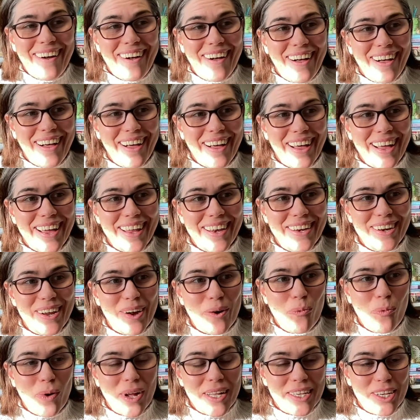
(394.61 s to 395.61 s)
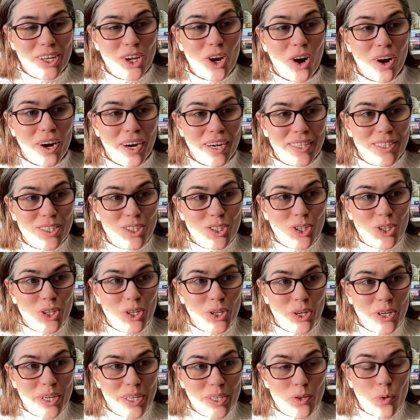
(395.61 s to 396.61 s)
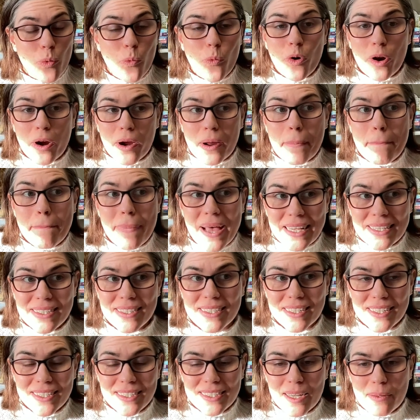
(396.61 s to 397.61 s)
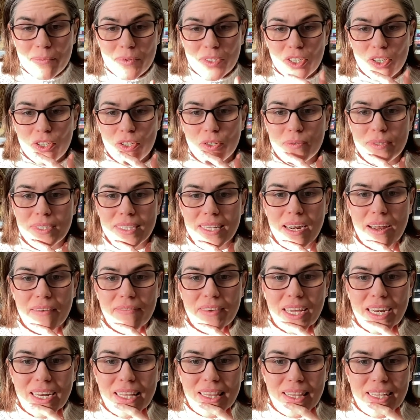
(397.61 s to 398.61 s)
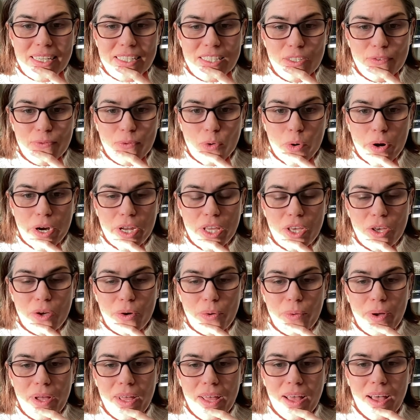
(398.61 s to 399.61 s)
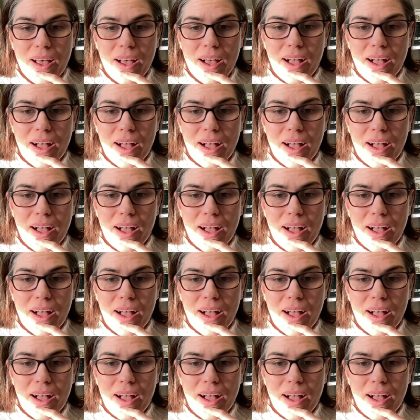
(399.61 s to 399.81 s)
on what yarns could work best as substitutes, then I've got a list for you